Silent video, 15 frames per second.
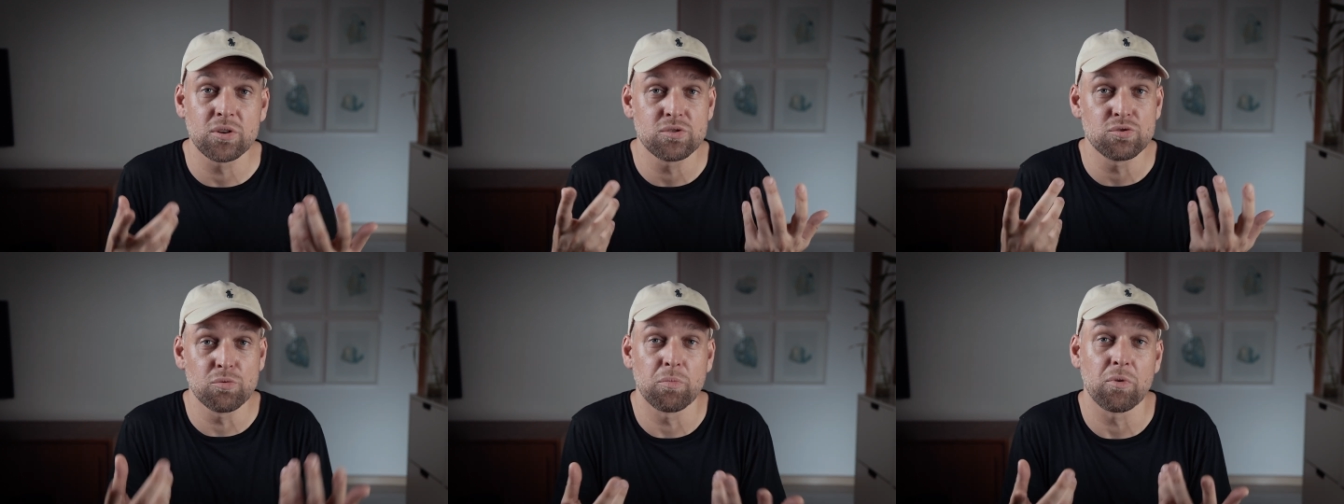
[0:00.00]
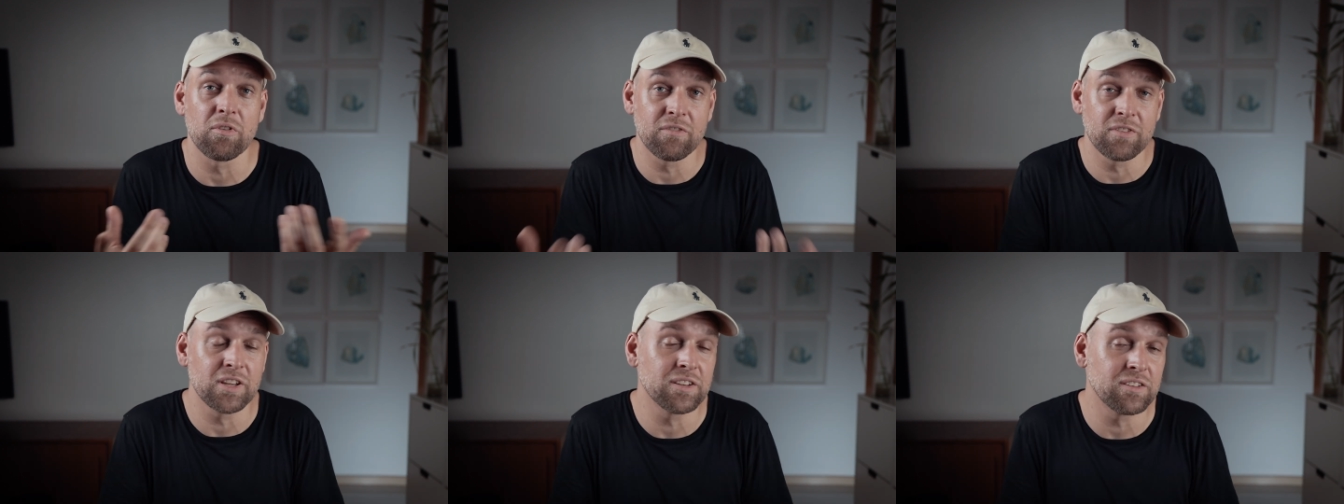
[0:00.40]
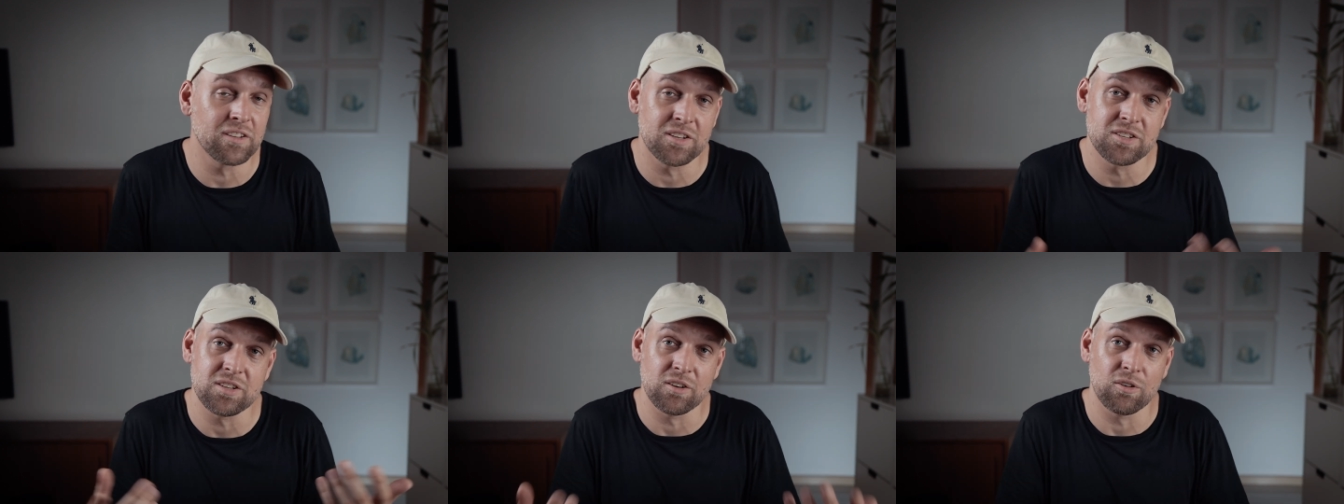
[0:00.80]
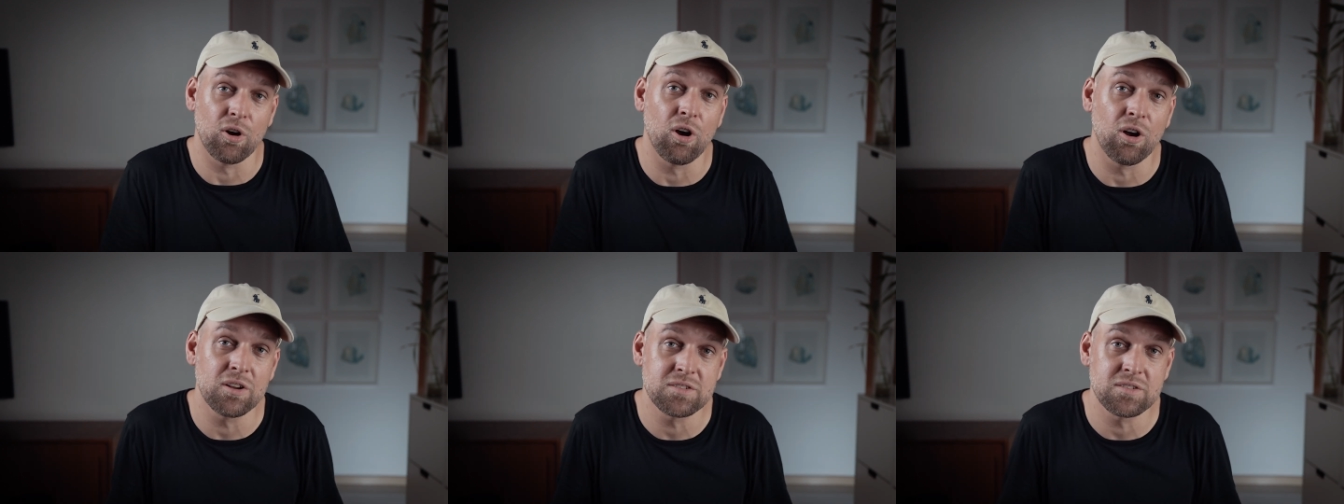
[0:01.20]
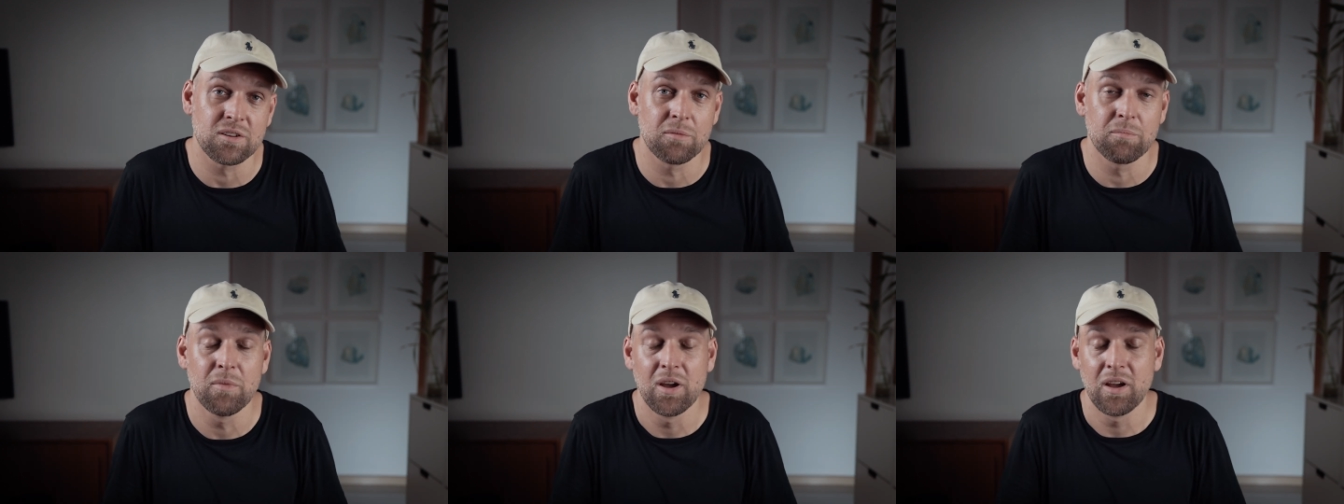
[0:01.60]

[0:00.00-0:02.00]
super vintage and awesome.